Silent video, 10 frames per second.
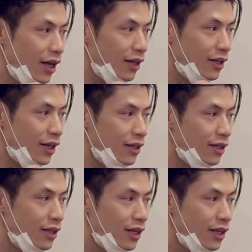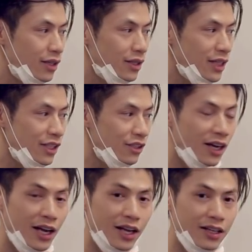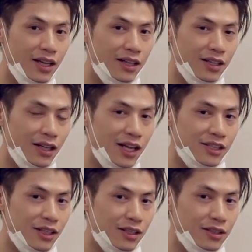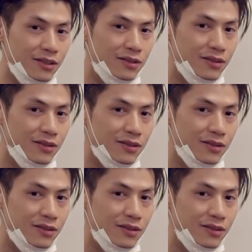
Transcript: and then tense your hand at the last second.